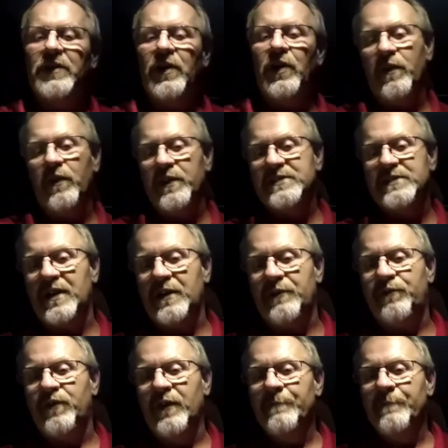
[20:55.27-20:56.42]
all this stuff.
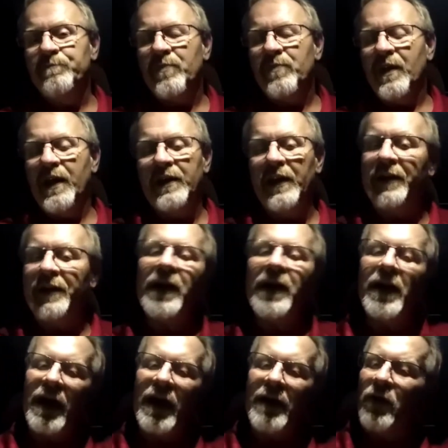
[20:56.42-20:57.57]
And they
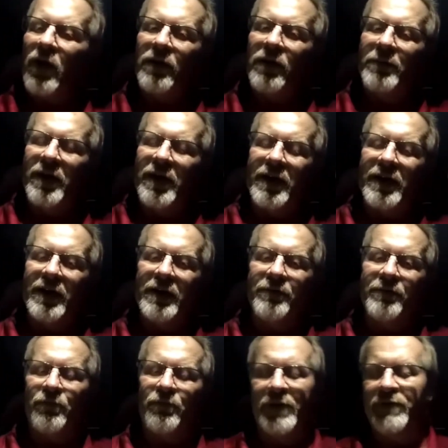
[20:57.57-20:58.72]
can't have all the money
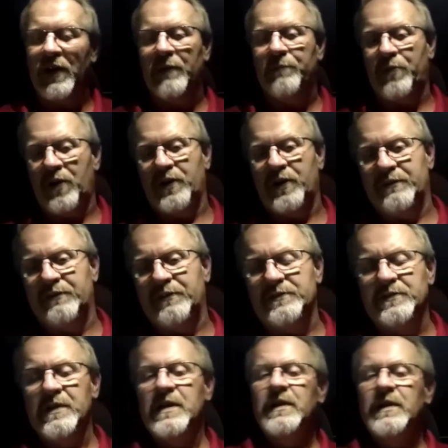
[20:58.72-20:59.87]
if we've got part of it.
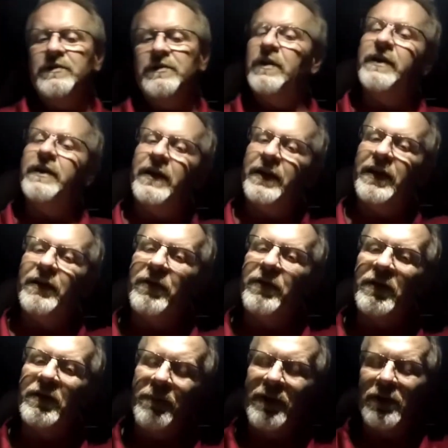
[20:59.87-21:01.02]
So they got to get rid
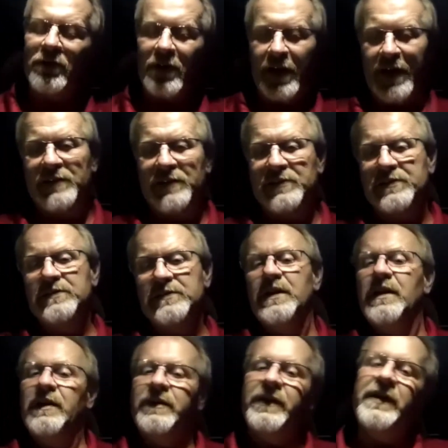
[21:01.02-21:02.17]
of the middle class.
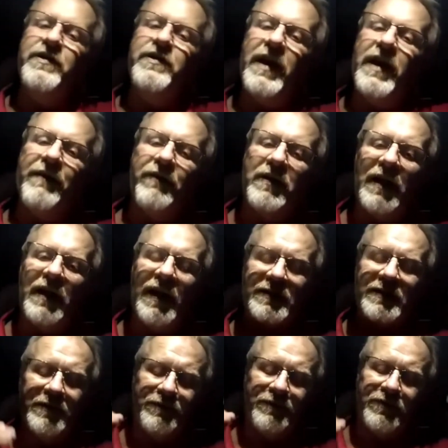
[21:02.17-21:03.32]
Then you have a class of